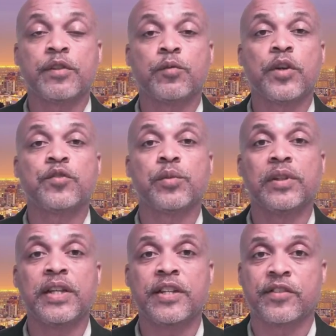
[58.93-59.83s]
was
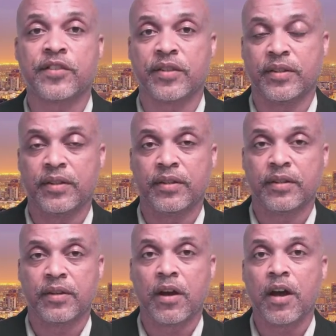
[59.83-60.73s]
released
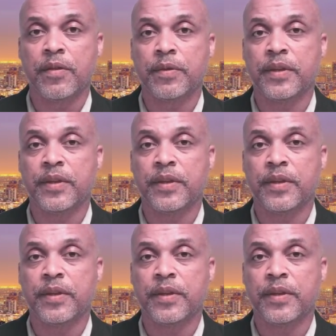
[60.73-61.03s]
on